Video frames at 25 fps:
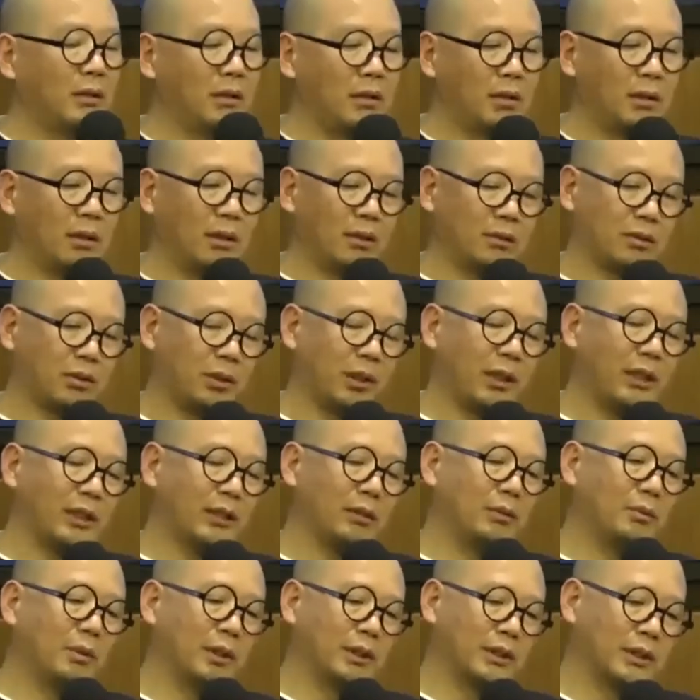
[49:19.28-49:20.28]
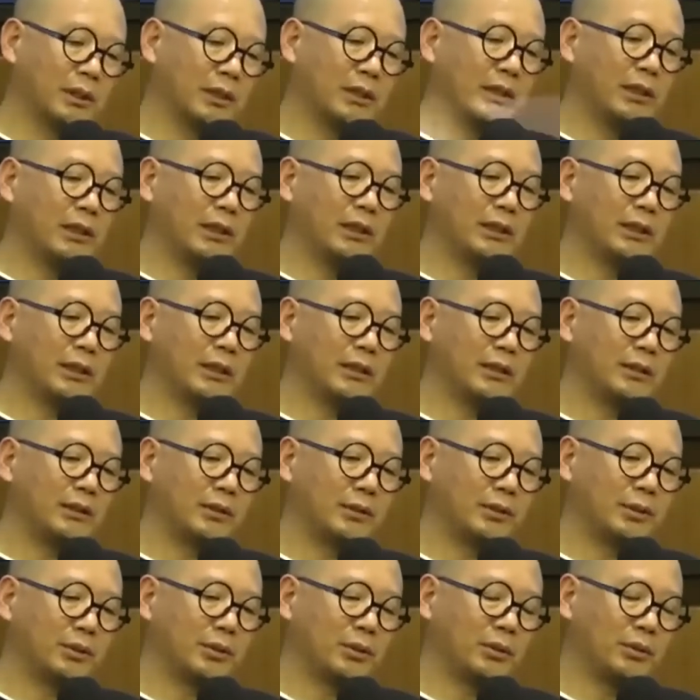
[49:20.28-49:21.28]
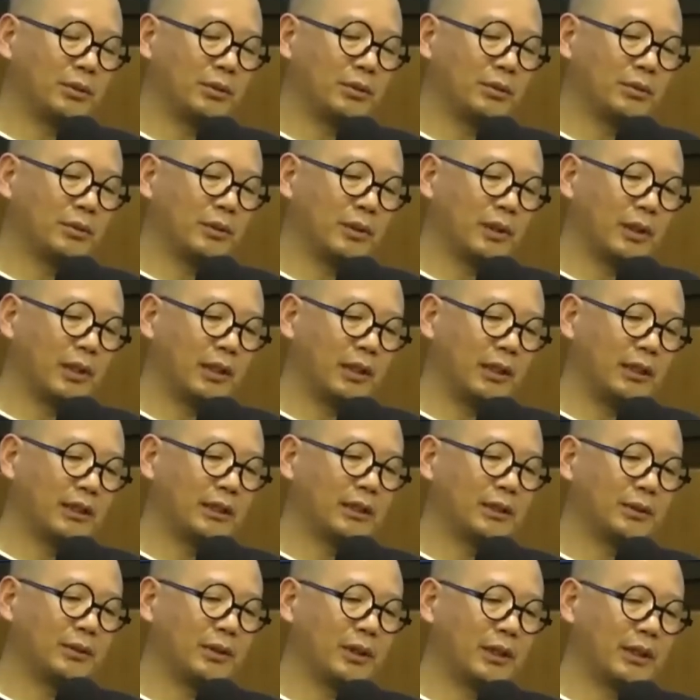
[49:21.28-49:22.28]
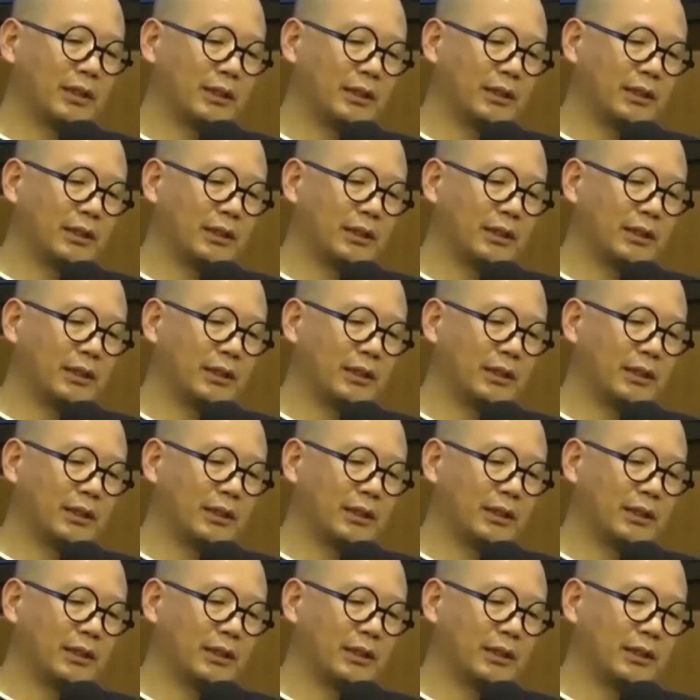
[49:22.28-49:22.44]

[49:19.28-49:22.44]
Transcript: They open up their own farm and run that farm.